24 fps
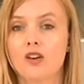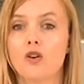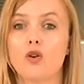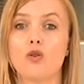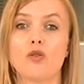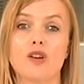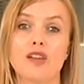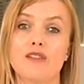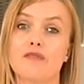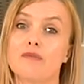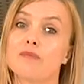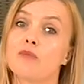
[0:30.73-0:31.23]

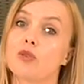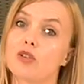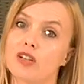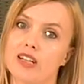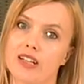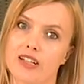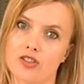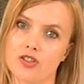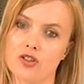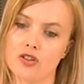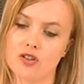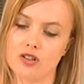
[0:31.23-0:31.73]
or even
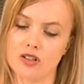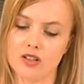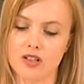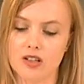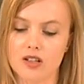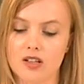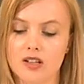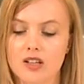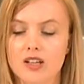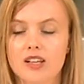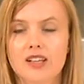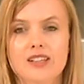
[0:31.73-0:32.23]
modelling
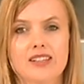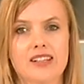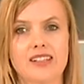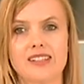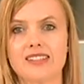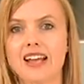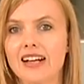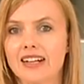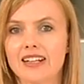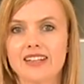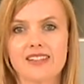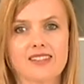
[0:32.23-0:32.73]
chocolate. It's
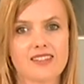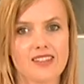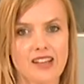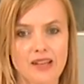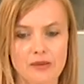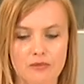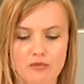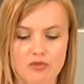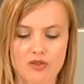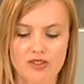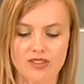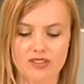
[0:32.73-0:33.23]
exactly the
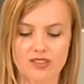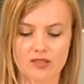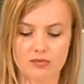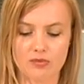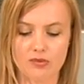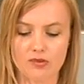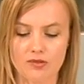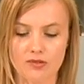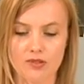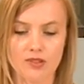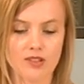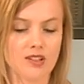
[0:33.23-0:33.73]
same
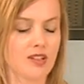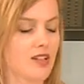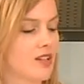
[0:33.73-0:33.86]
principle.